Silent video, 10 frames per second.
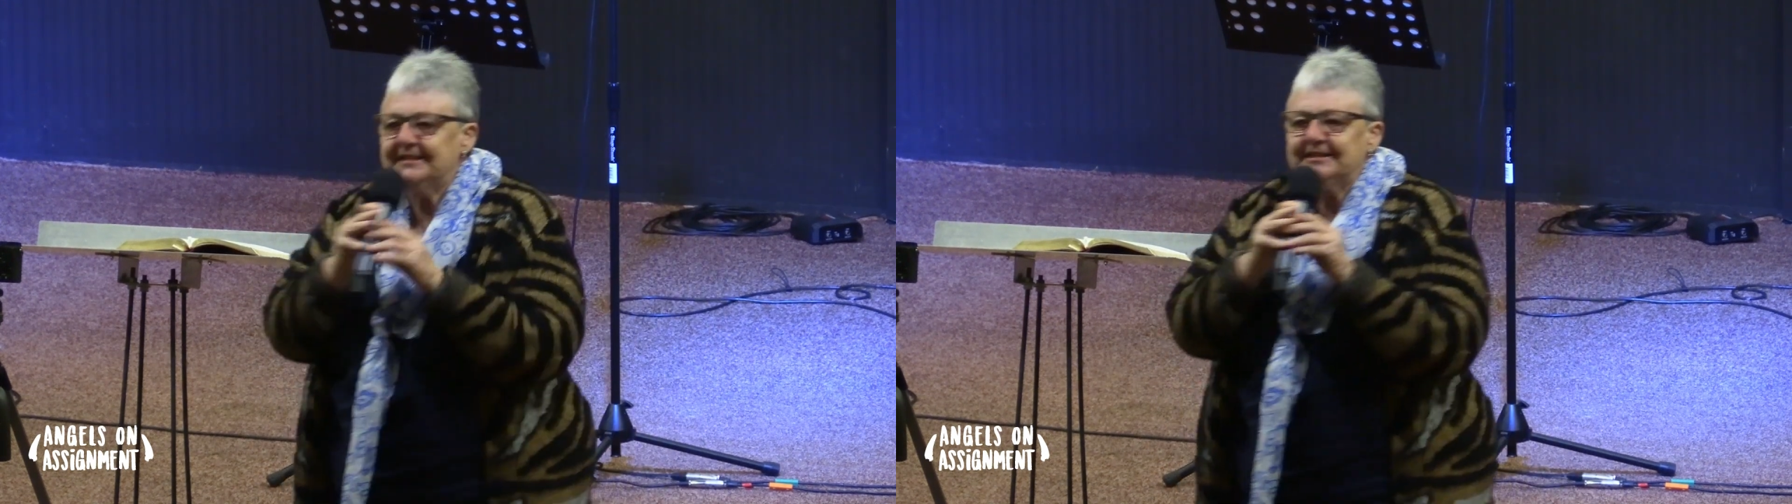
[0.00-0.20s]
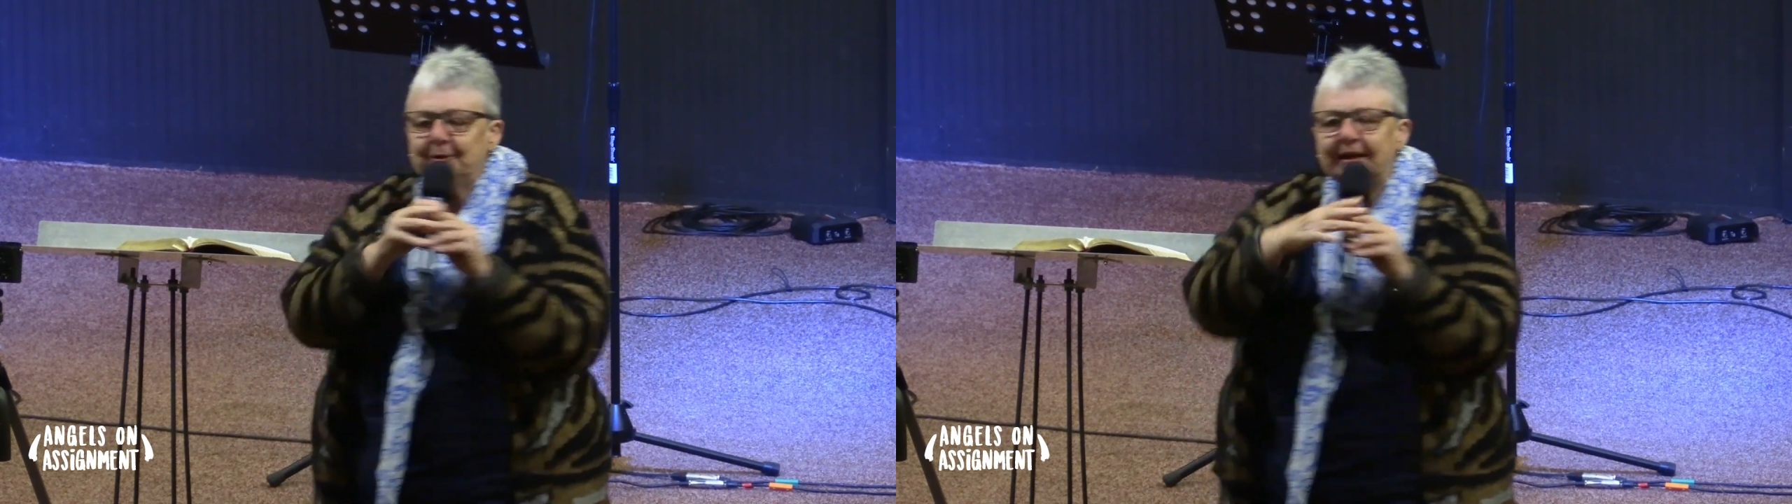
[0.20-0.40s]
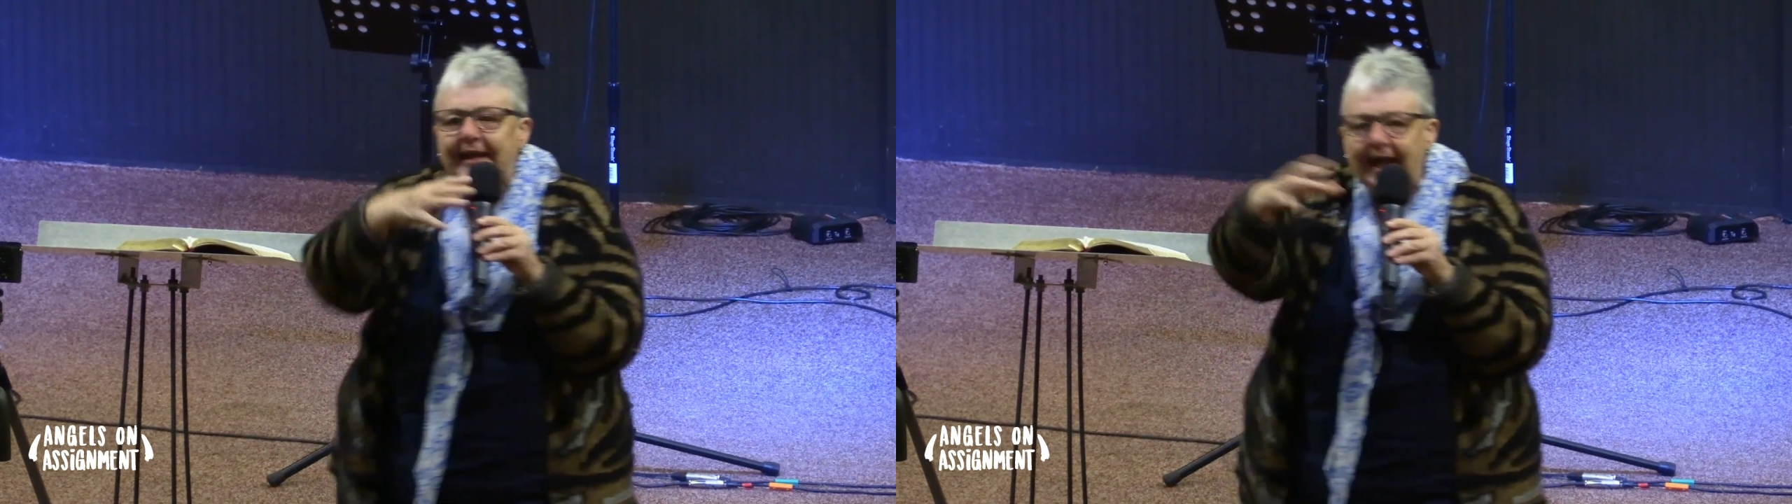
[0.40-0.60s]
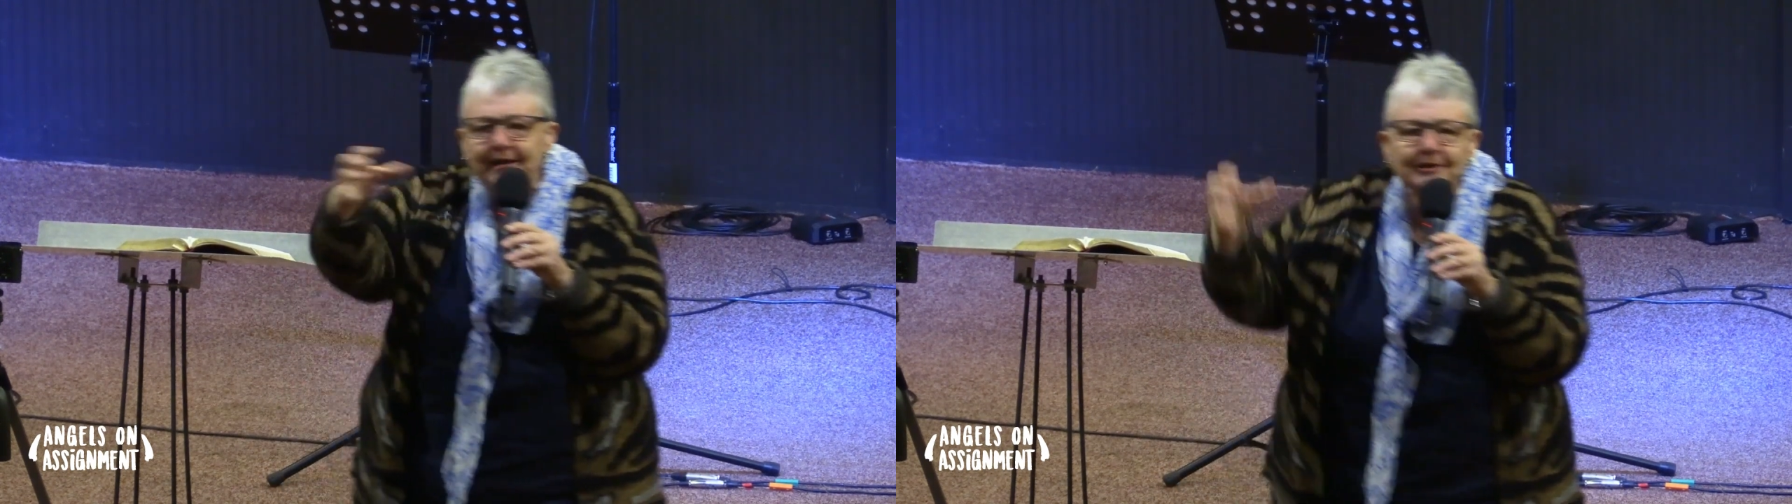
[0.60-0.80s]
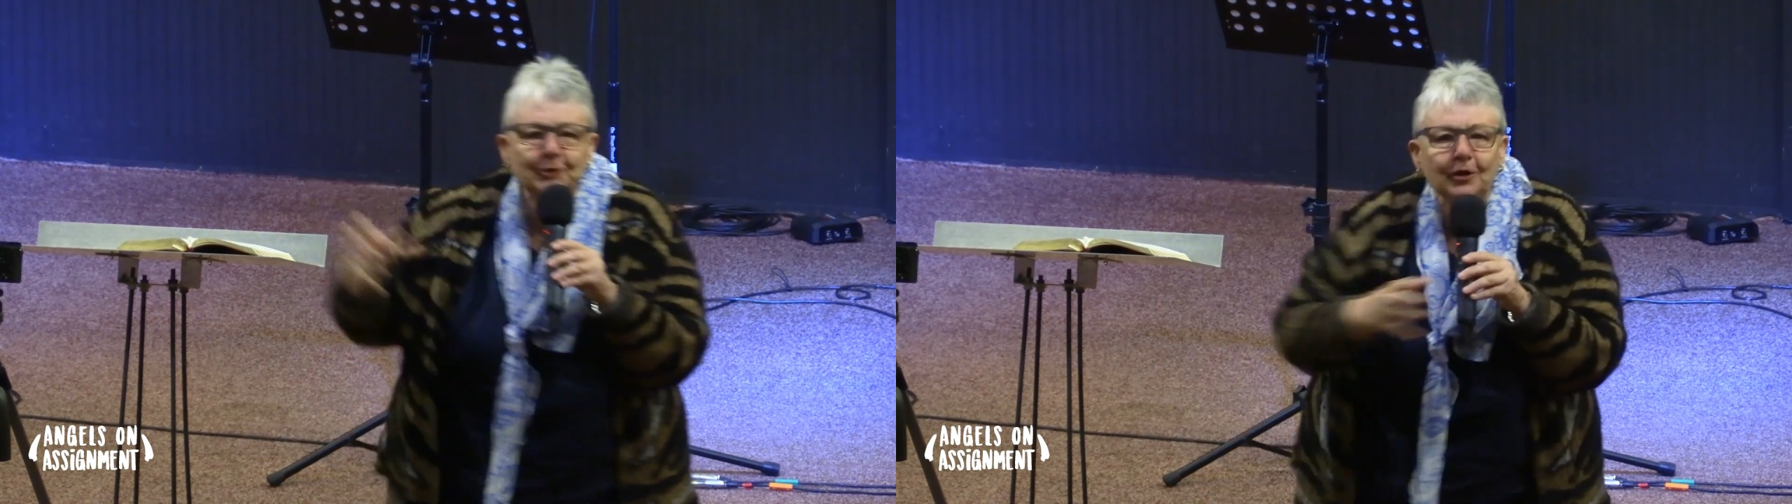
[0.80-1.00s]
And so he
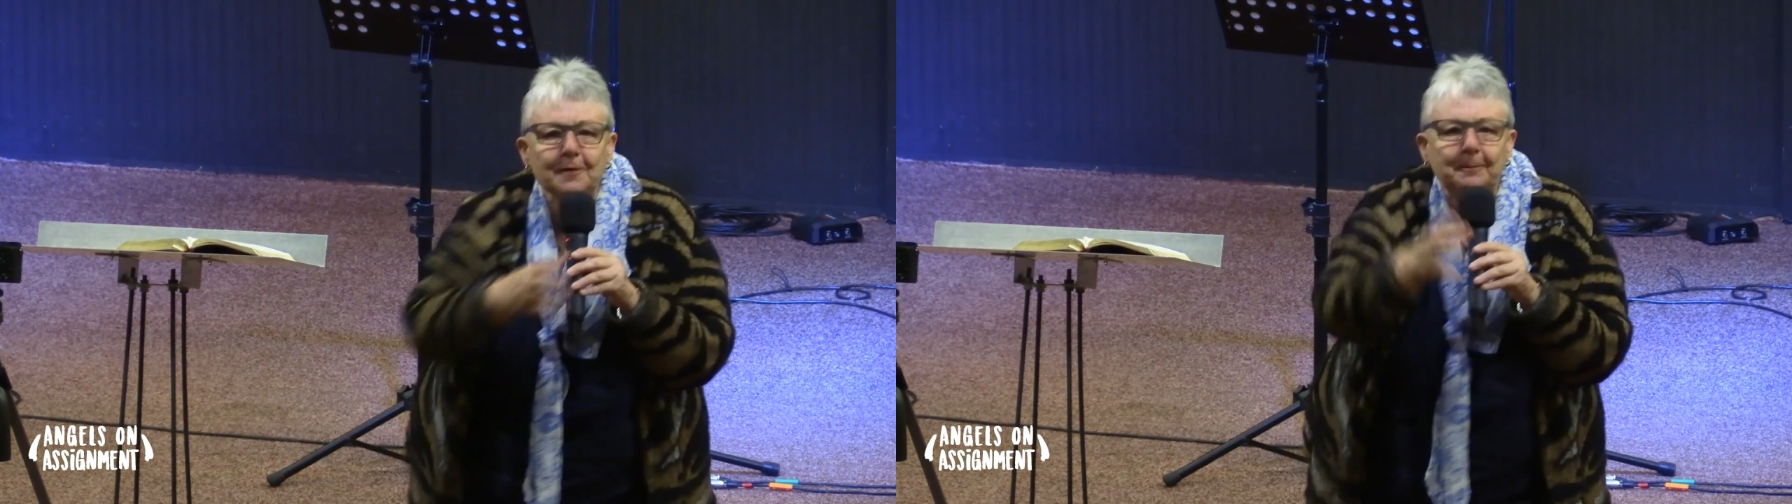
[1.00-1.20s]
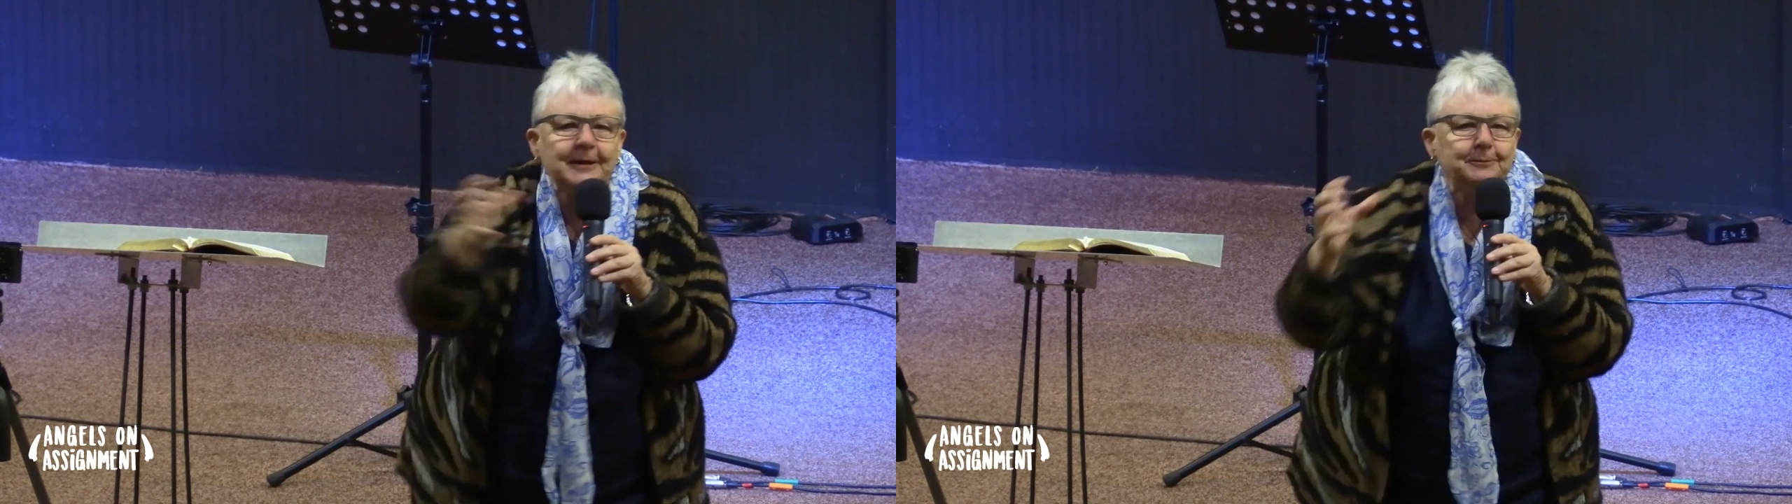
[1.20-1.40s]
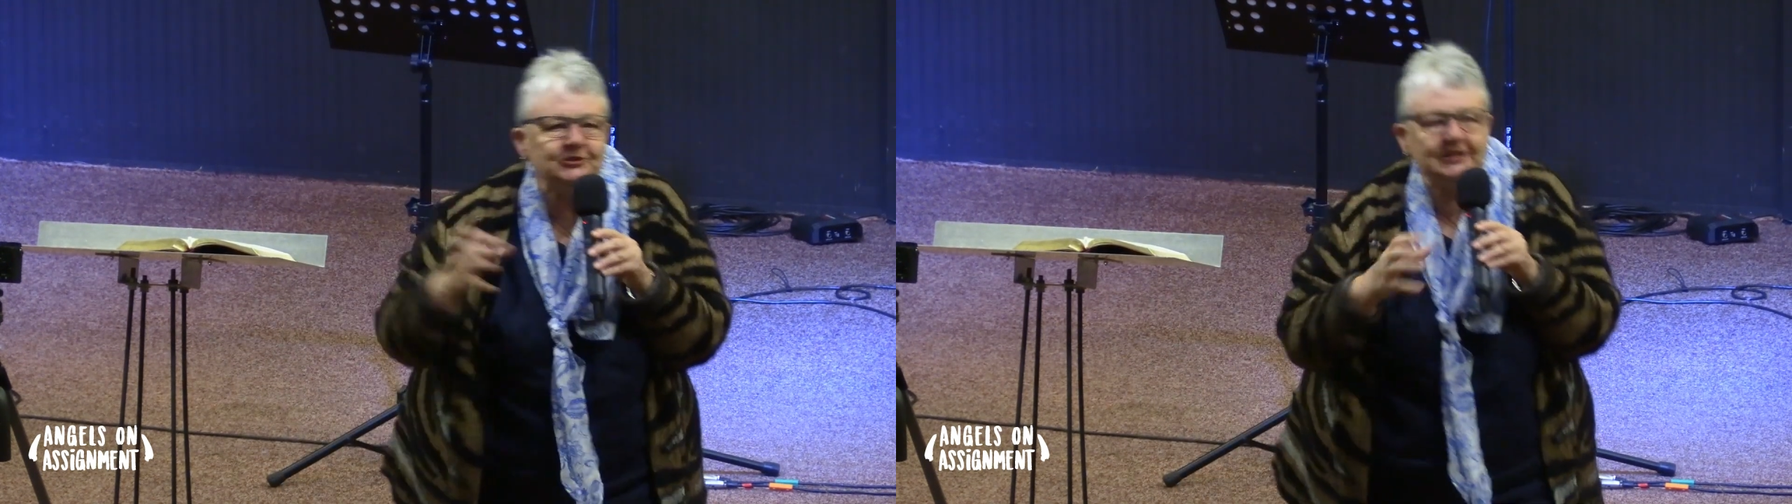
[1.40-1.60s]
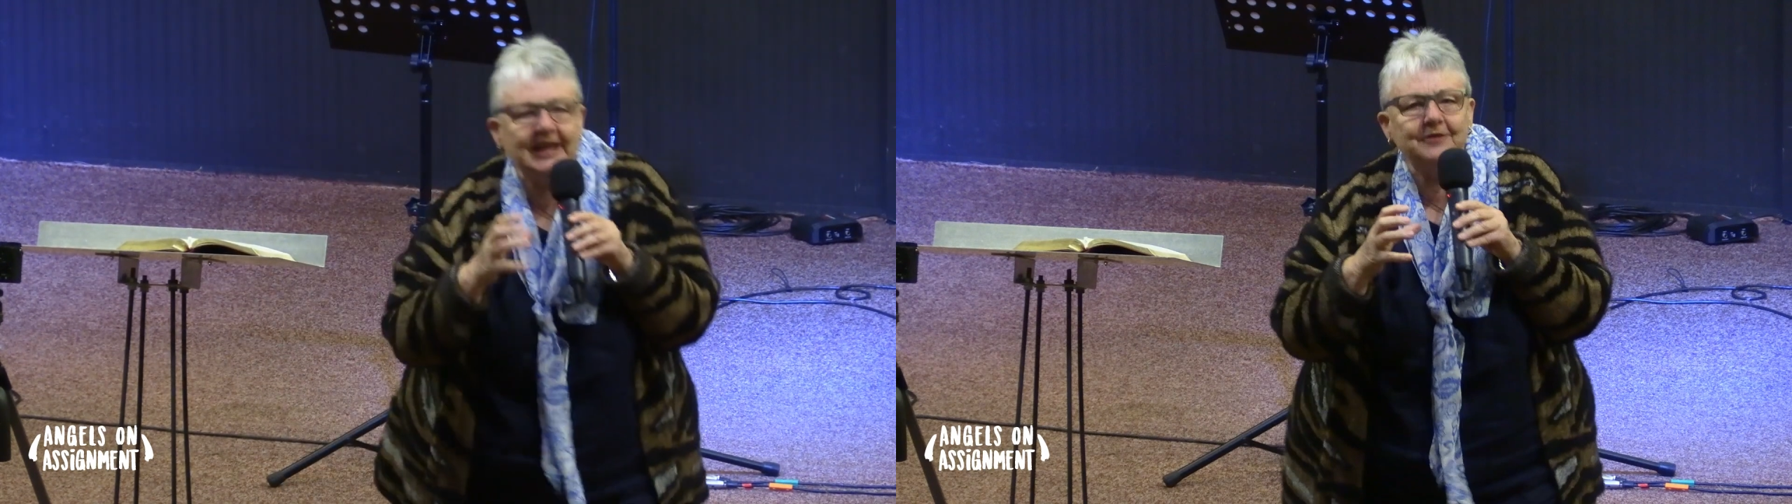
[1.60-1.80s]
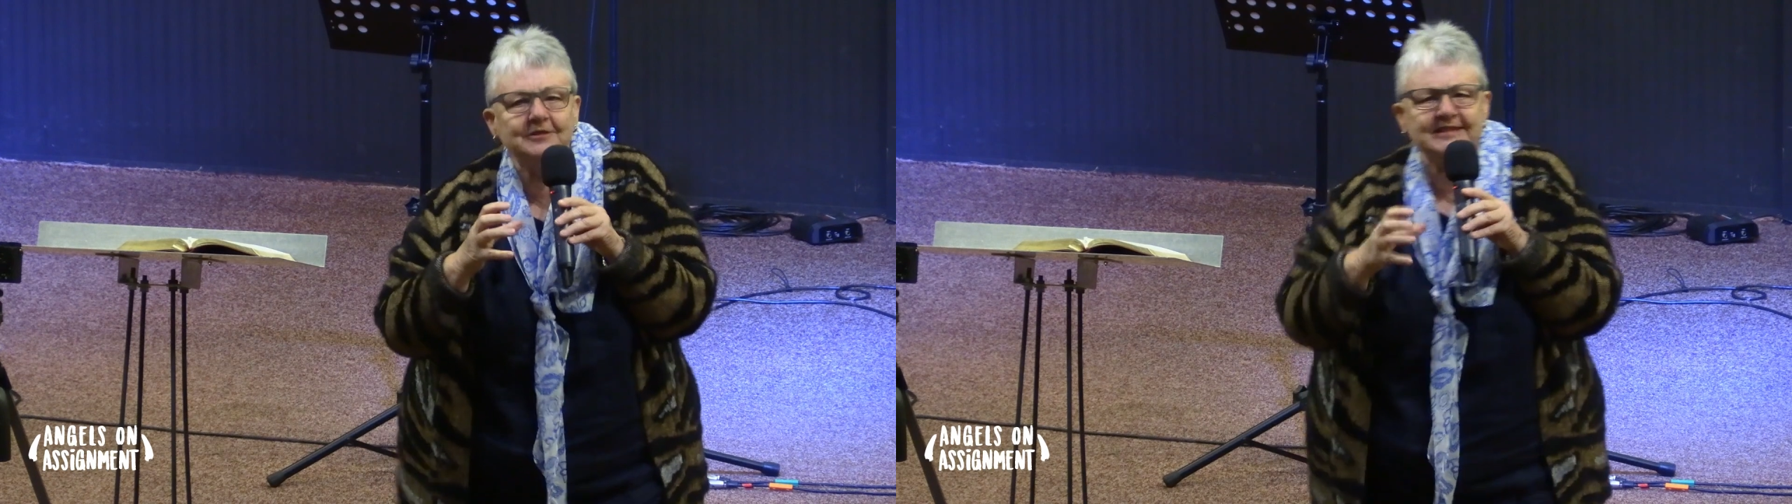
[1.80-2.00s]
gathered all the people
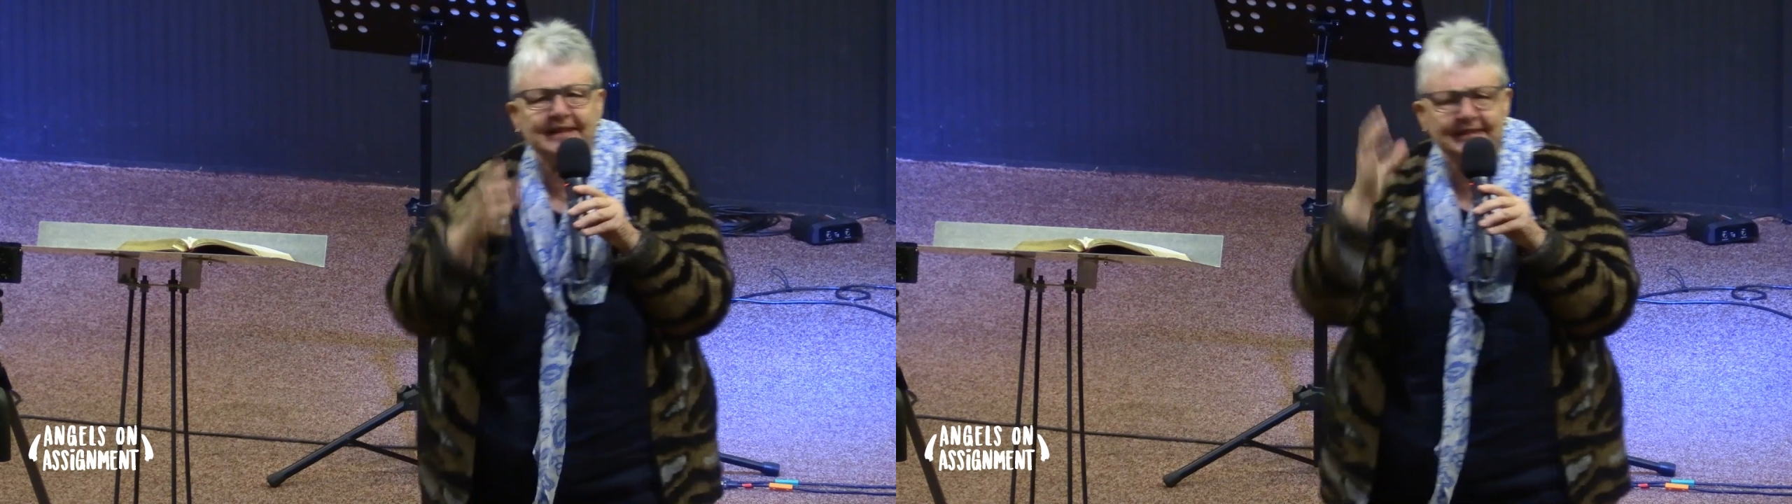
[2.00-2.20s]
together and